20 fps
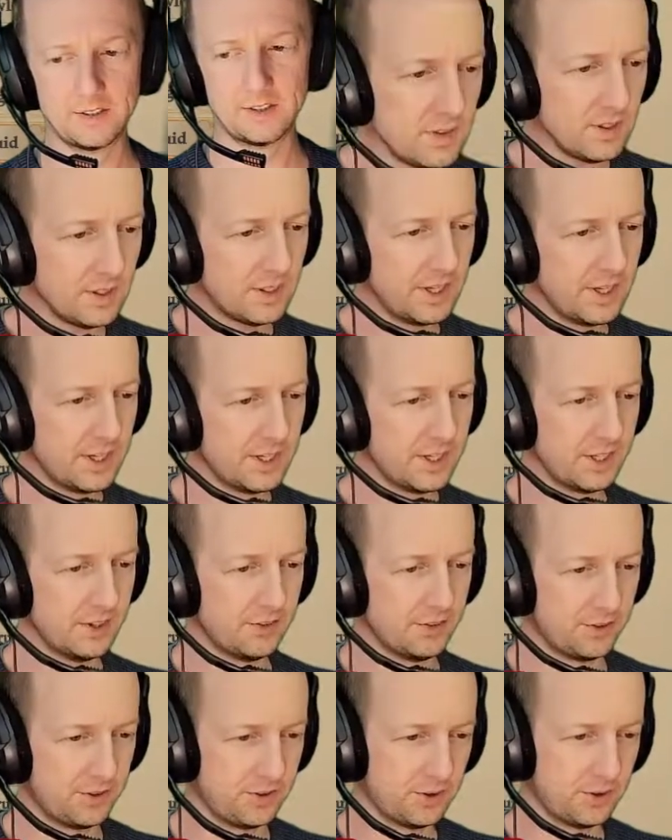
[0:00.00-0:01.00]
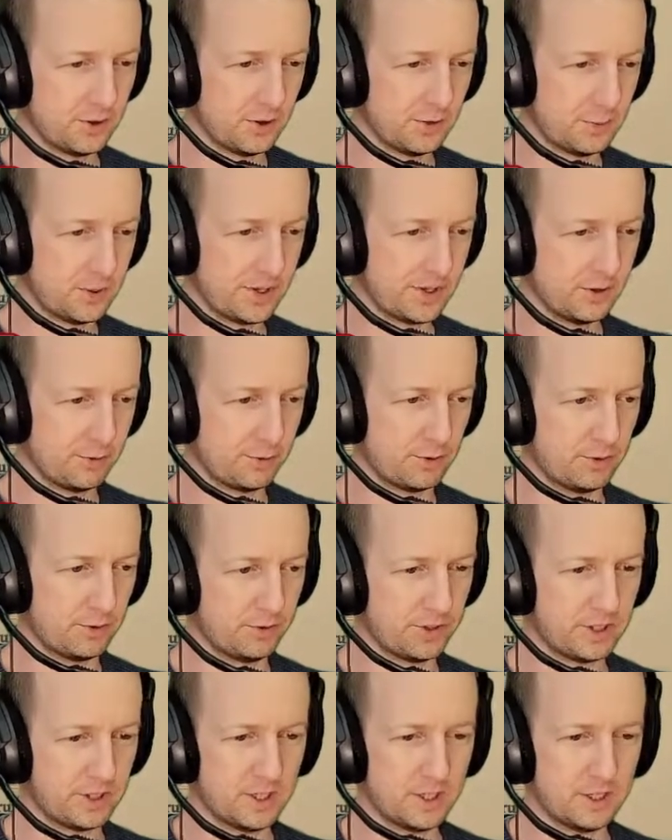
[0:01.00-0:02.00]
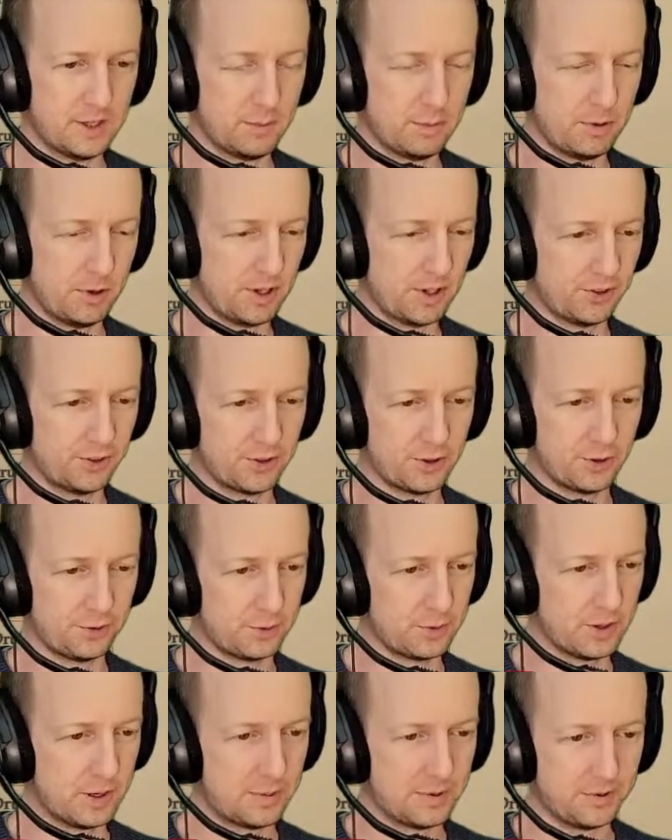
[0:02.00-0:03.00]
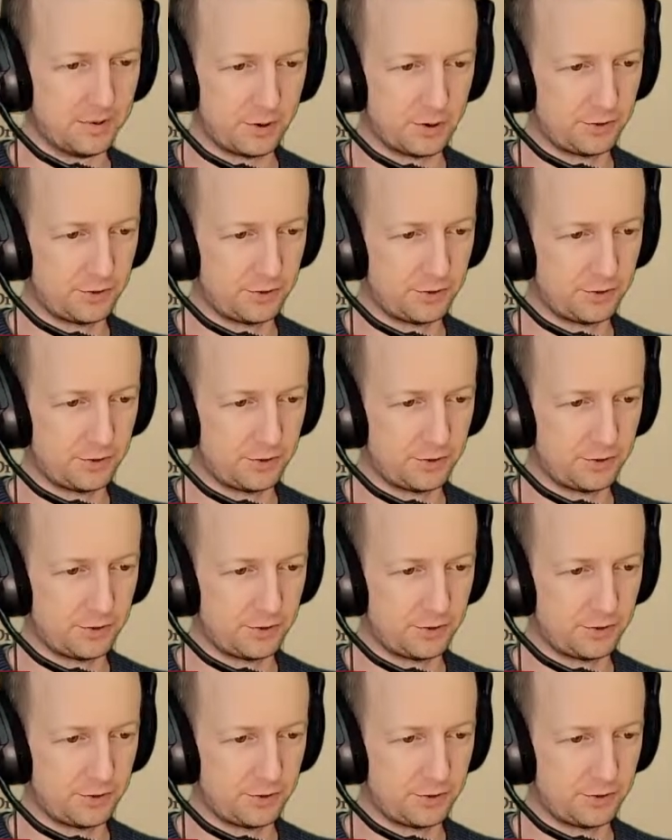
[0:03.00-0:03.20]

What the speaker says: Yeah, and he knows about different applying soul to weapons,